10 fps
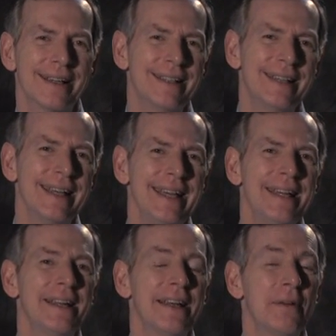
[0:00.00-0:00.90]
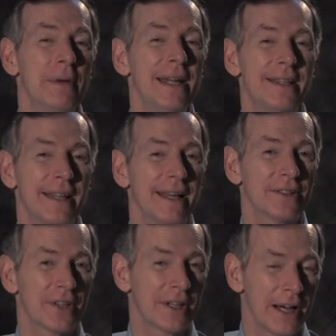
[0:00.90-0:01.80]
contain many
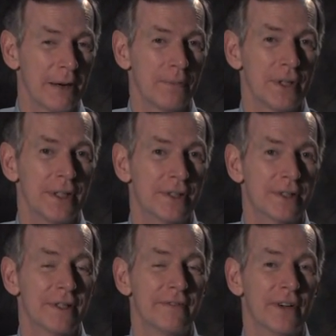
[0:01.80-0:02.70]
things that help these